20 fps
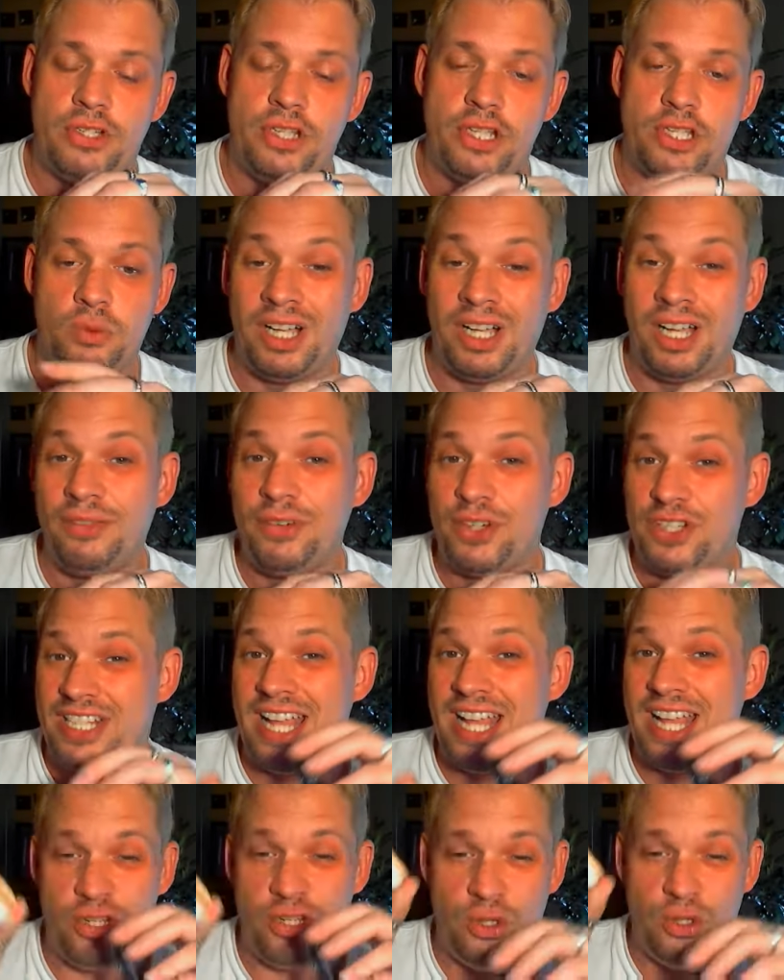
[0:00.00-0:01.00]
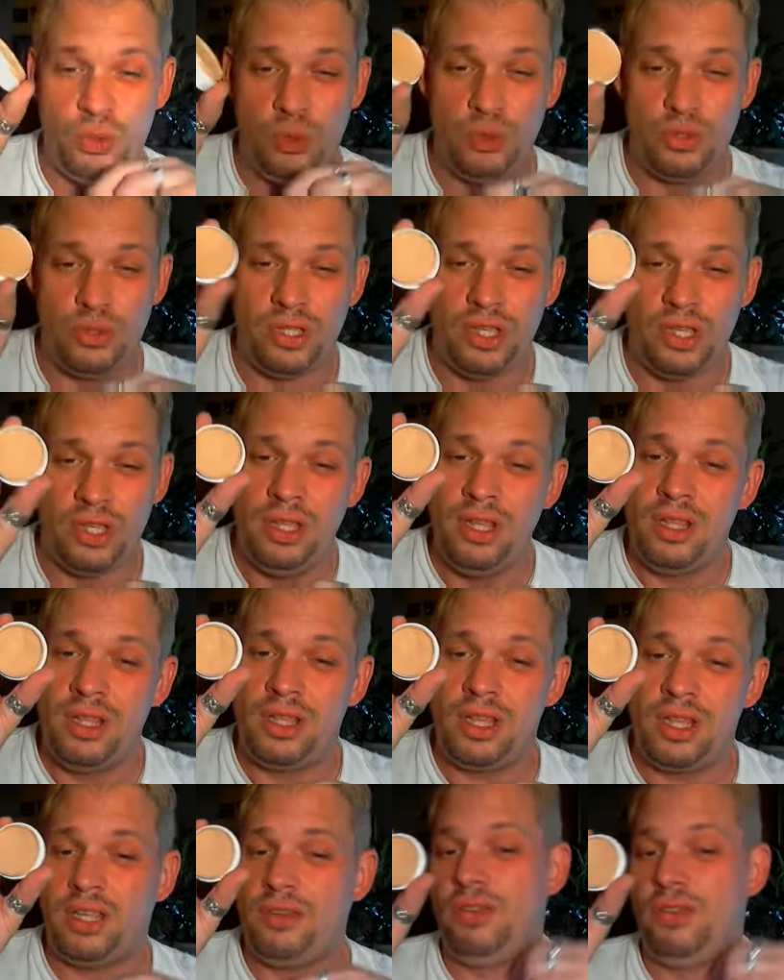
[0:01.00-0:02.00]
This will cover tattoos,
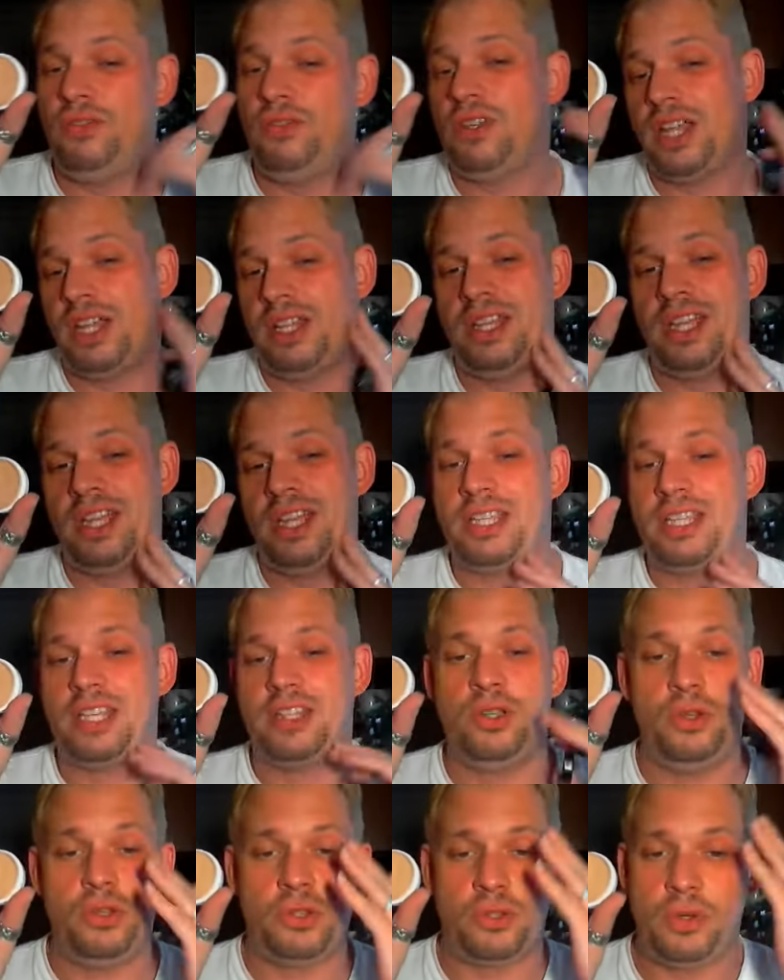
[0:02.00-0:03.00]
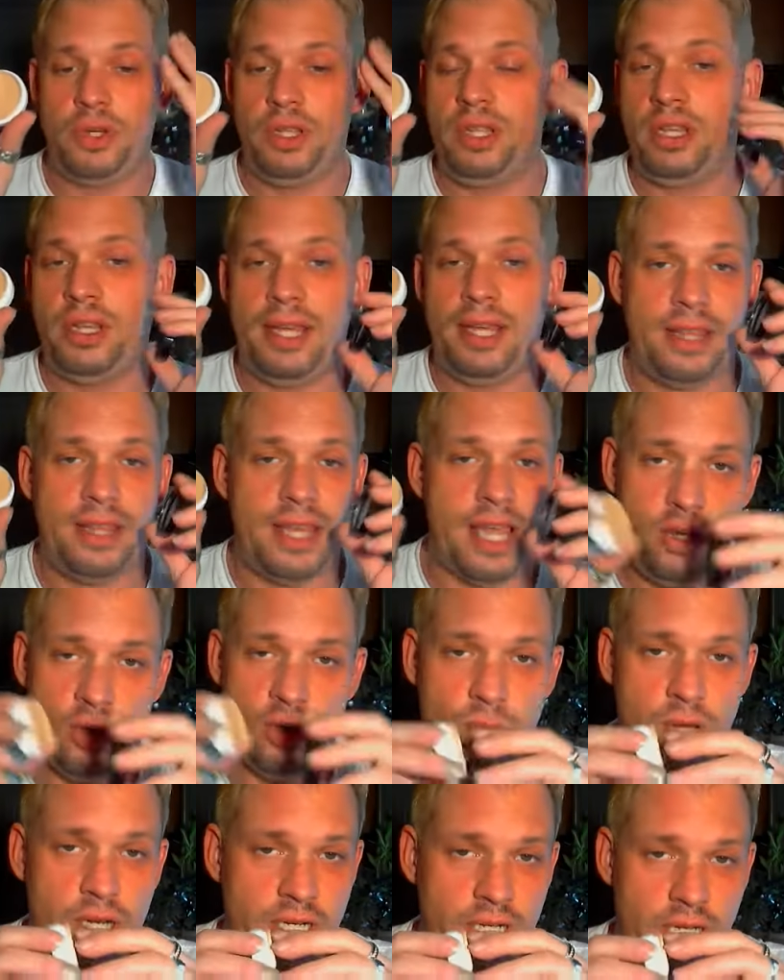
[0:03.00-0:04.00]
like if you've got neck tattoos or anything like that, and
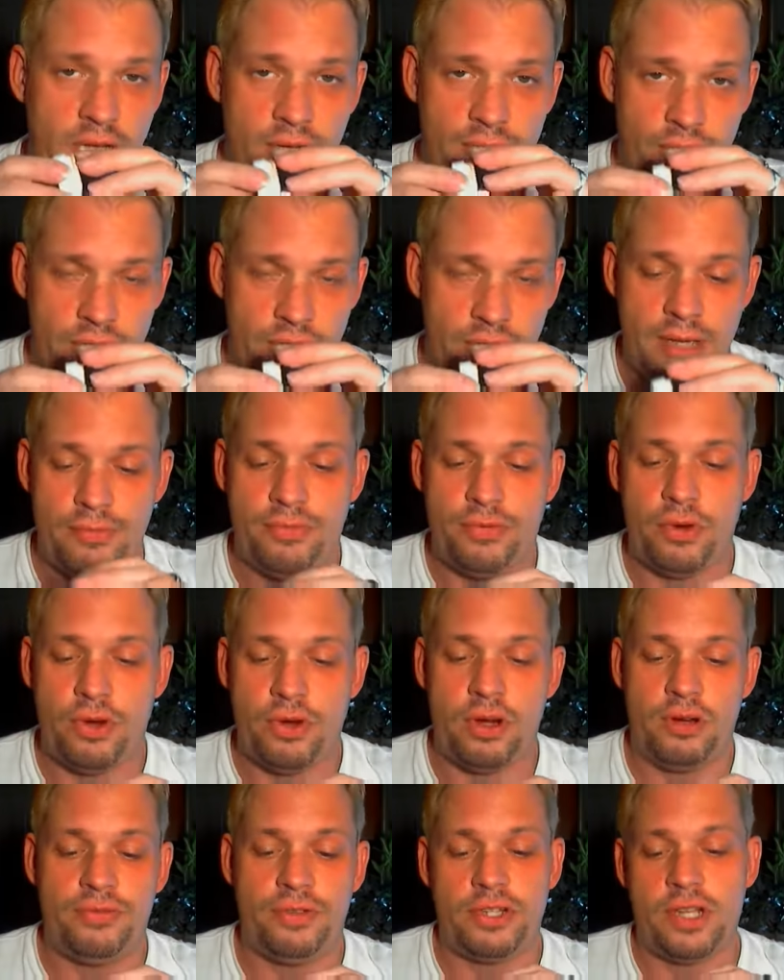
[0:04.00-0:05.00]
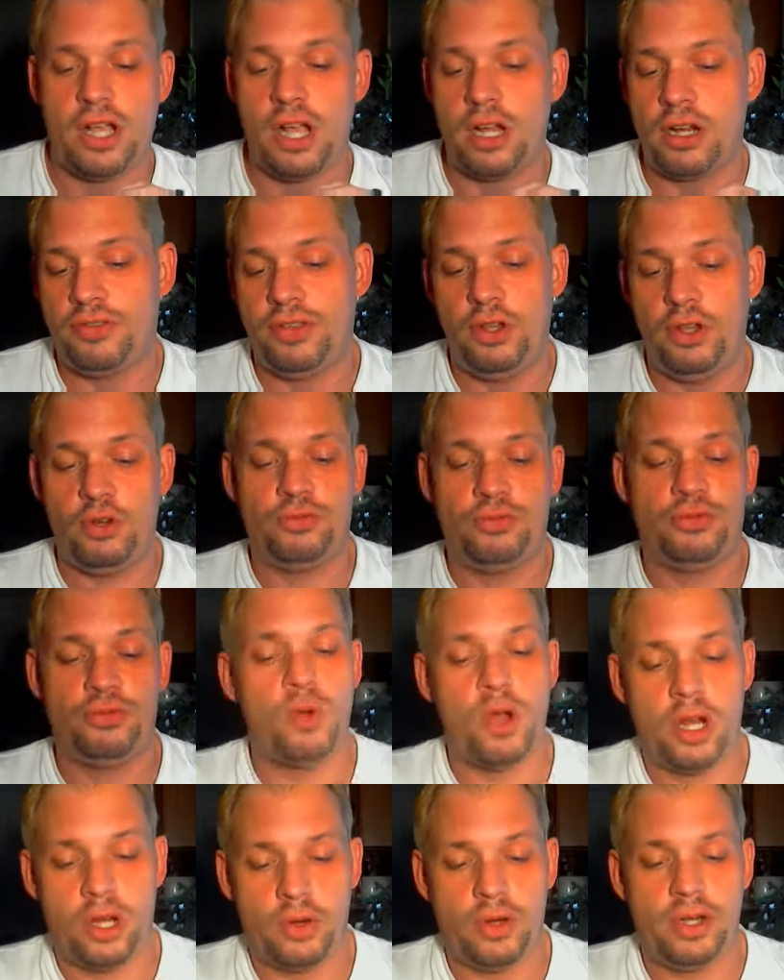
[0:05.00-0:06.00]
you're wanting to cover them for photography or for
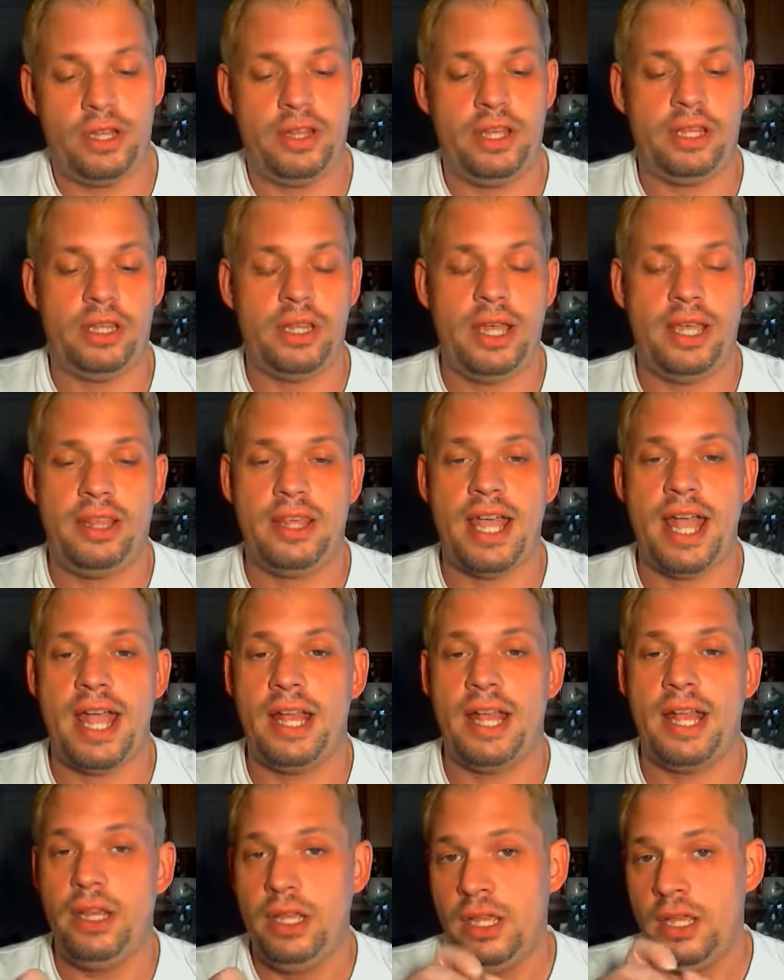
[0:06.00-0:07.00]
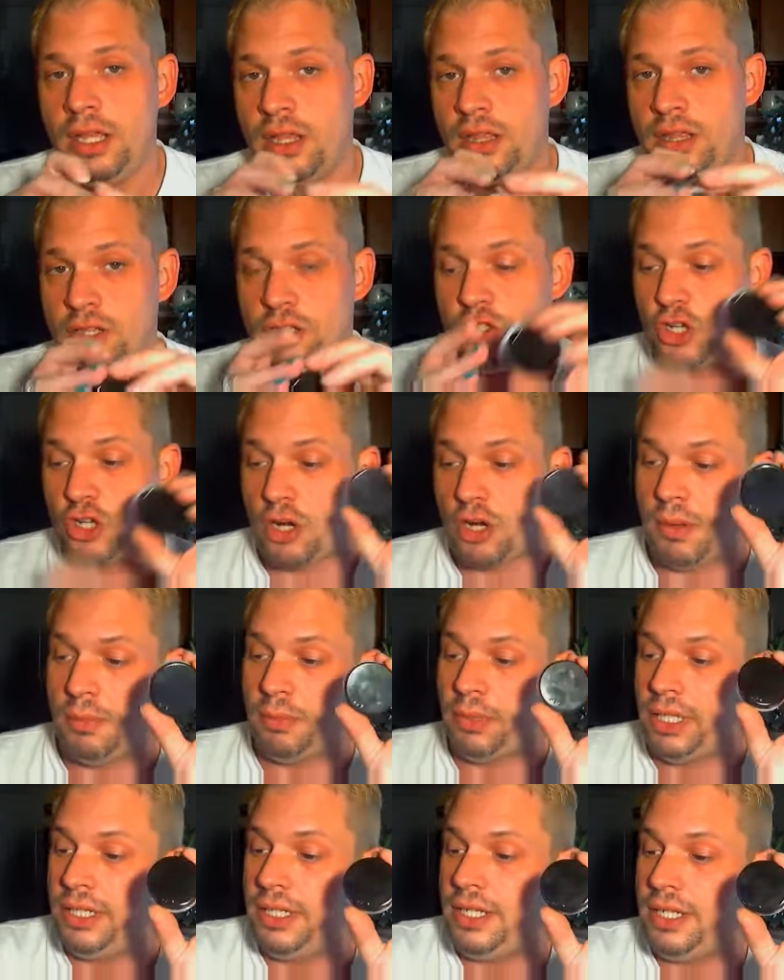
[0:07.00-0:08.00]
work or anything like that, then
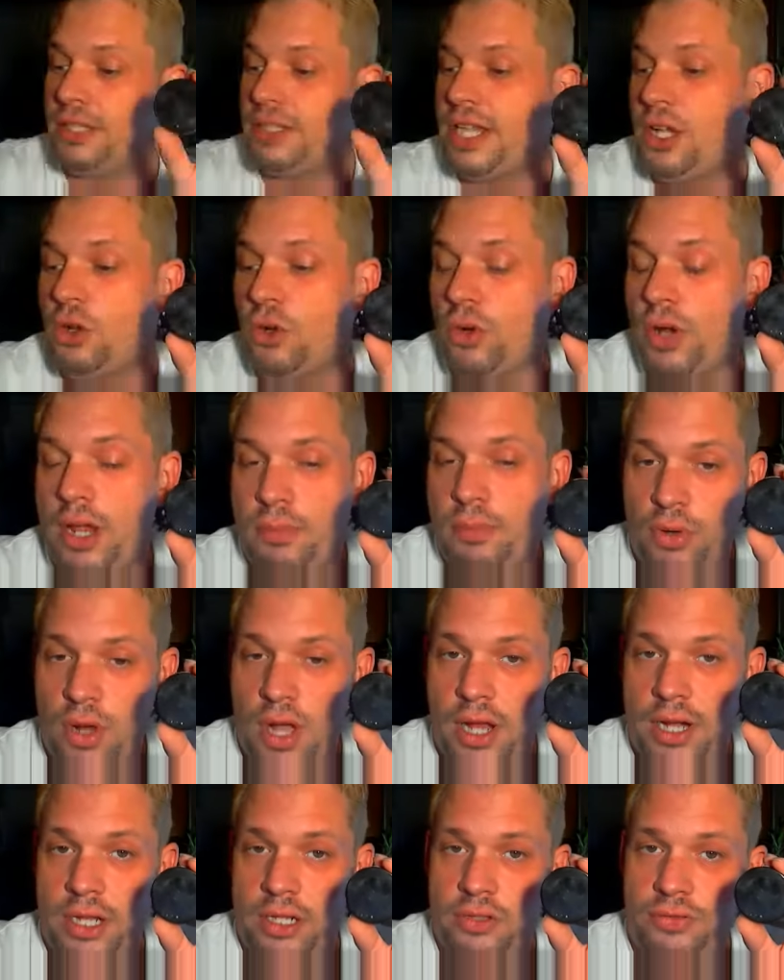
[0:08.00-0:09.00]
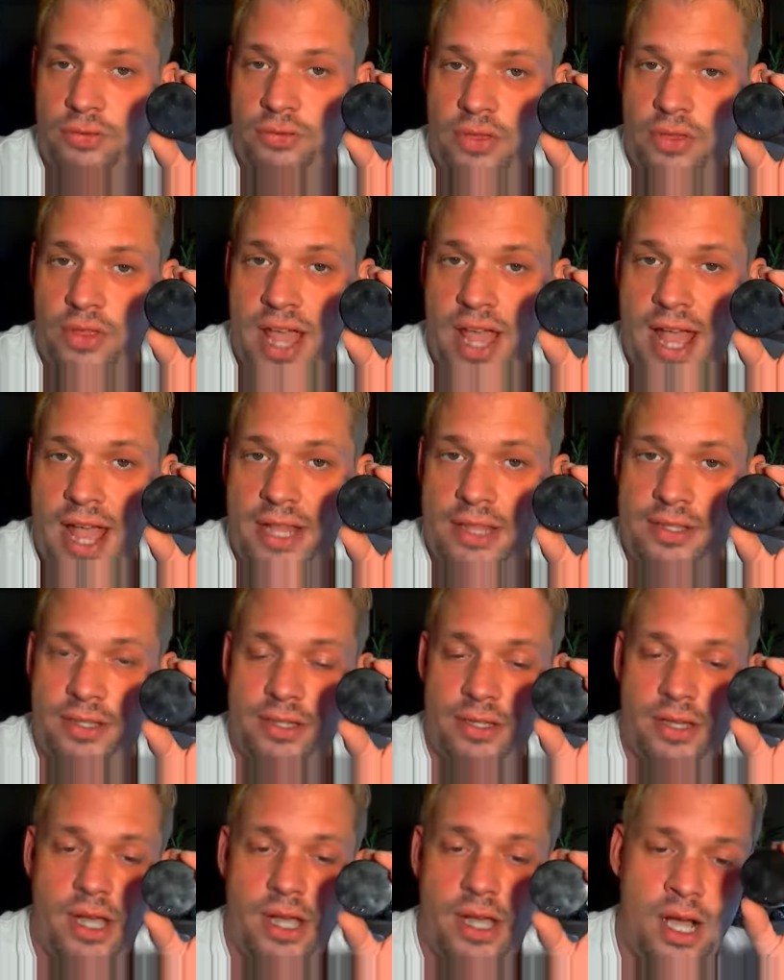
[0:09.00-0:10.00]
Dermablend is a great product for that,
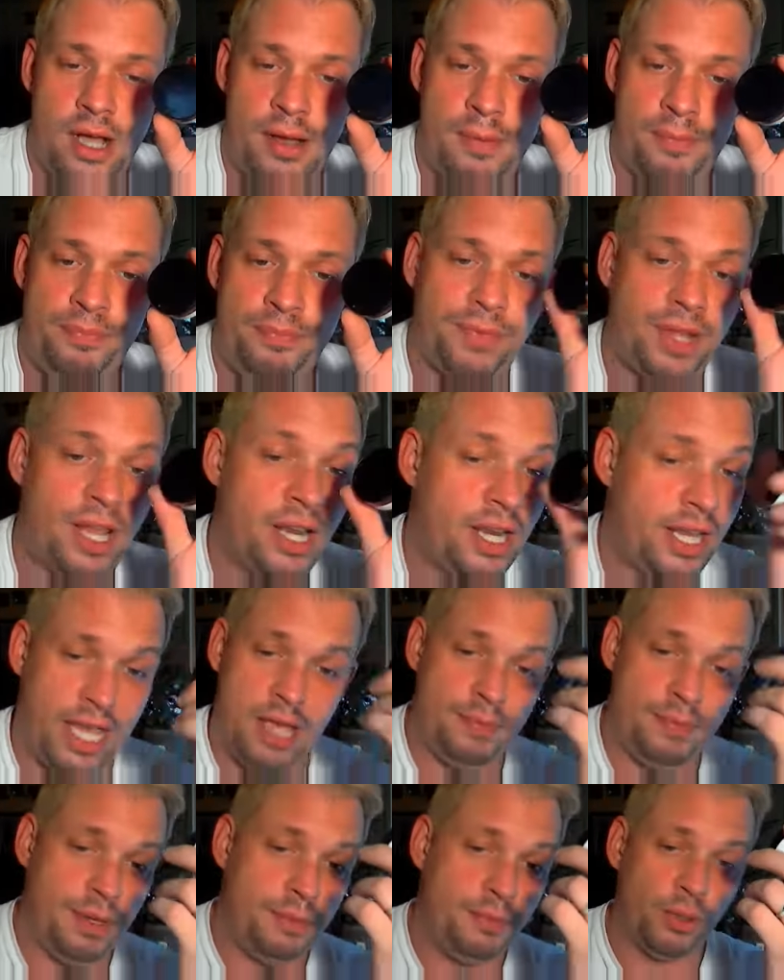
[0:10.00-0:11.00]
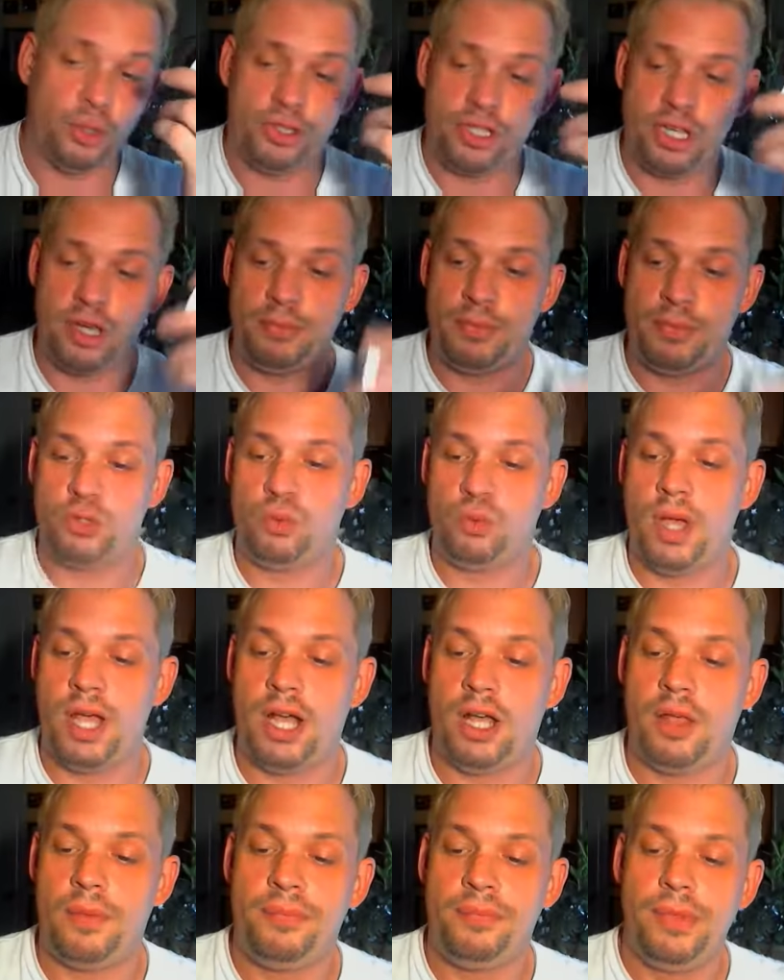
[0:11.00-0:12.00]
and it can be built up as
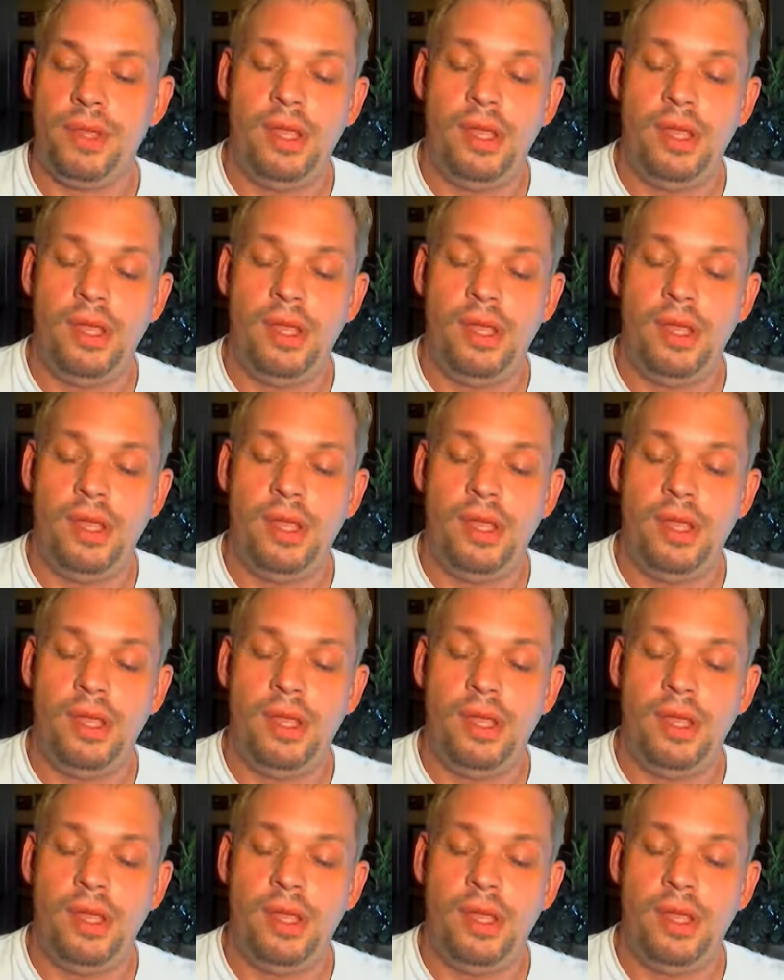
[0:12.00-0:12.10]
well.